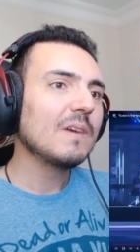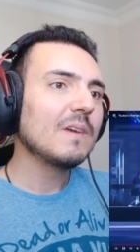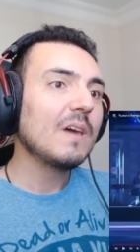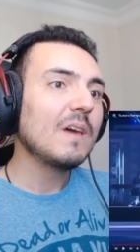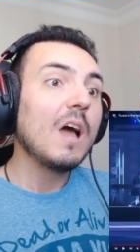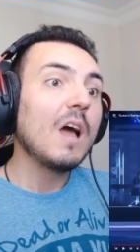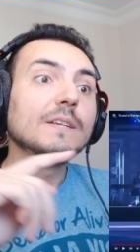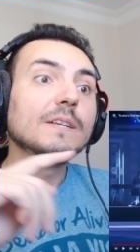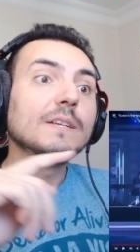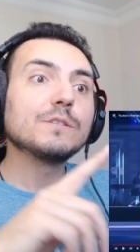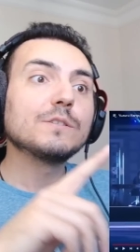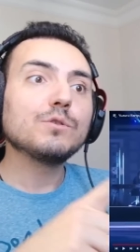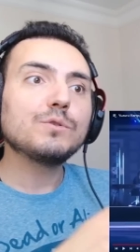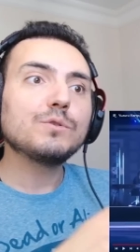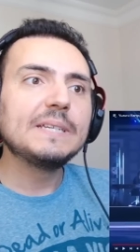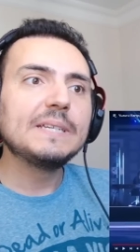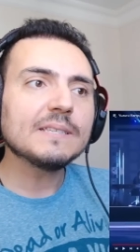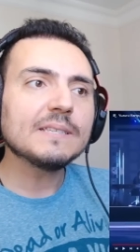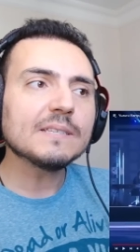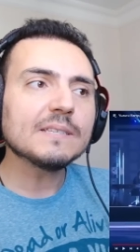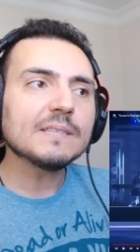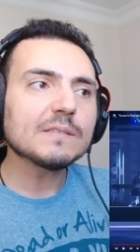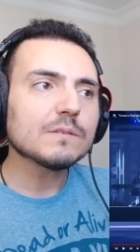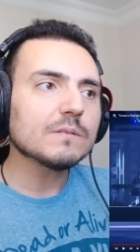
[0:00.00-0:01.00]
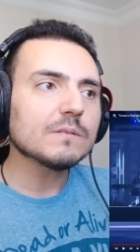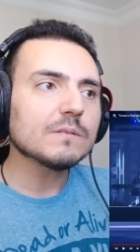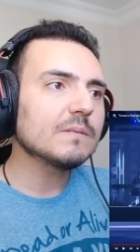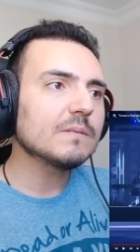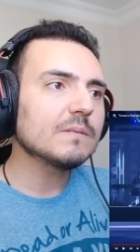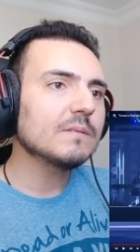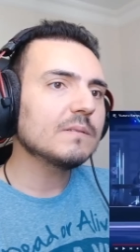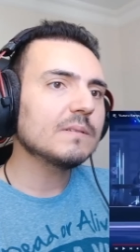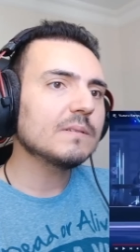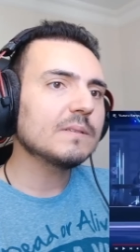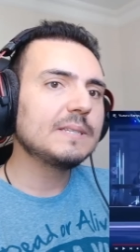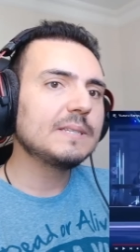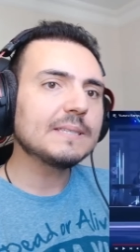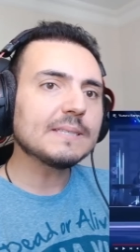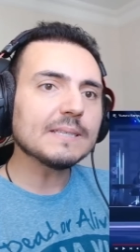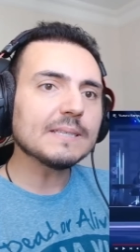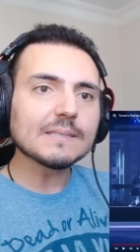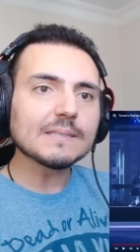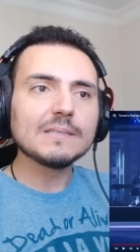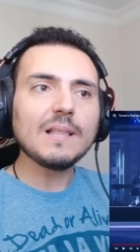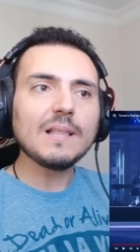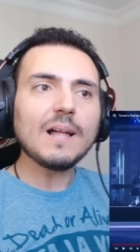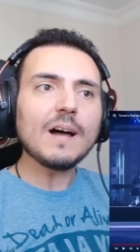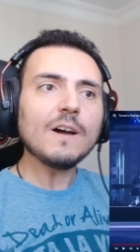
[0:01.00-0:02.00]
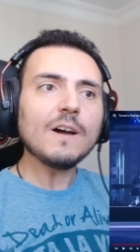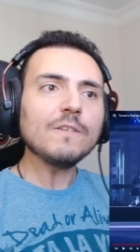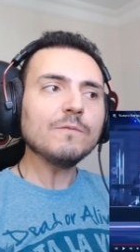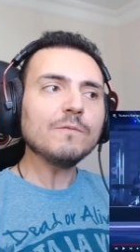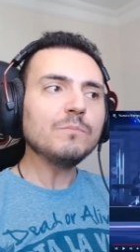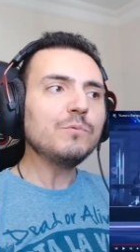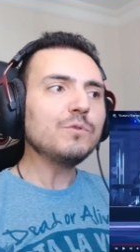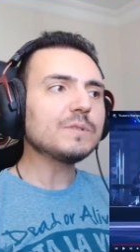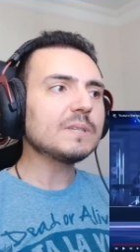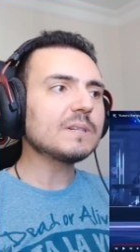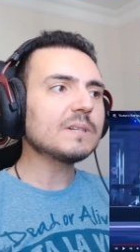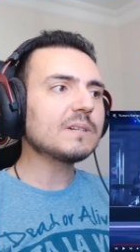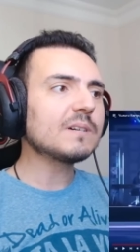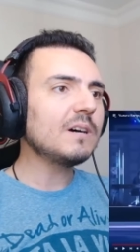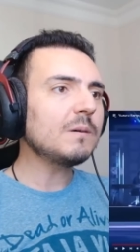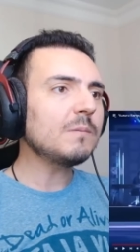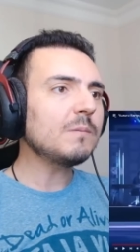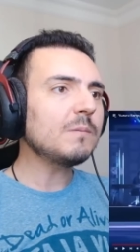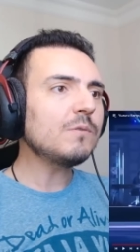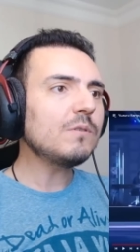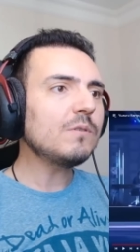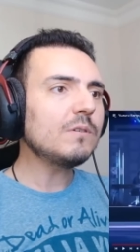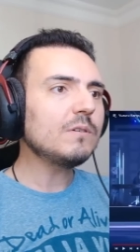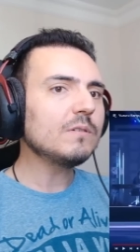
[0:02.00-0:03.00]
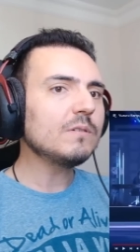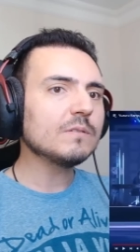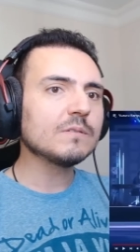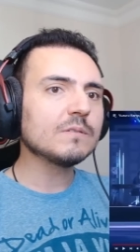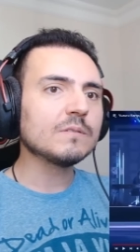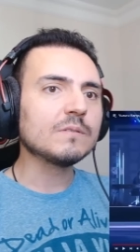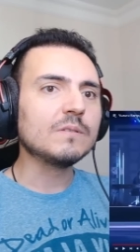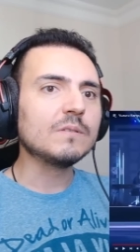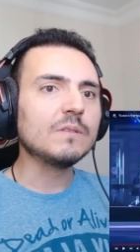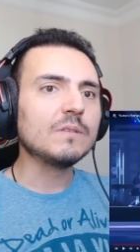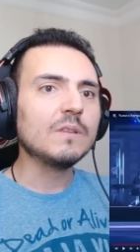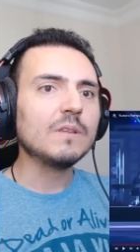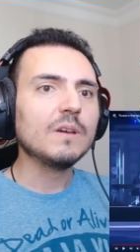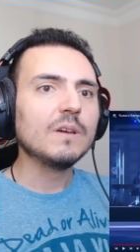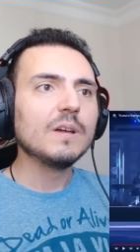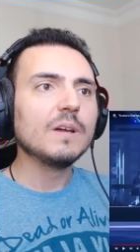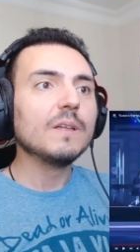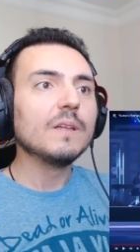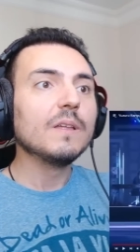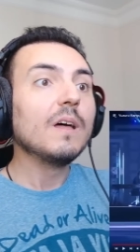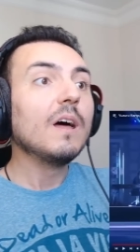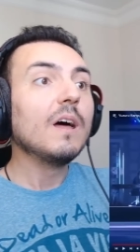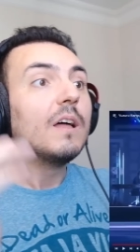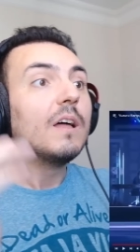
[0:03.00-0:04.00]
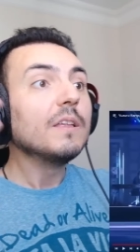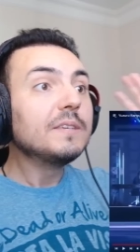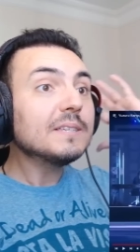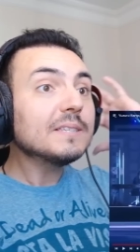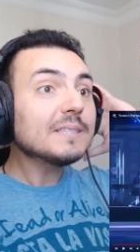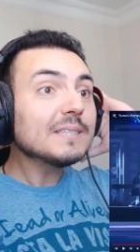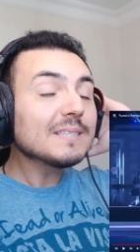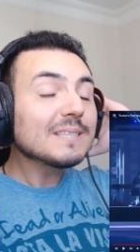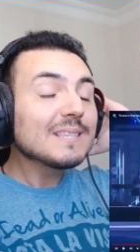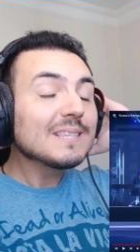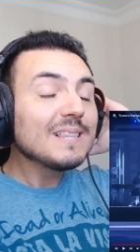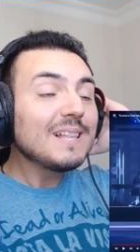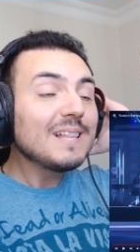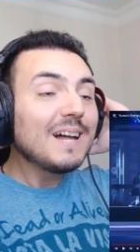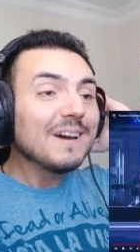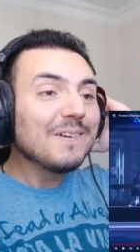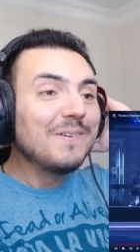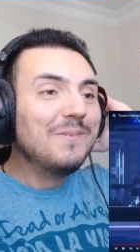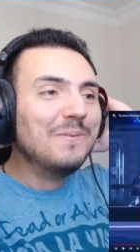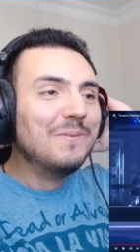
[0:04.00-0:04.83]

So this is this is live music, come on. This is live.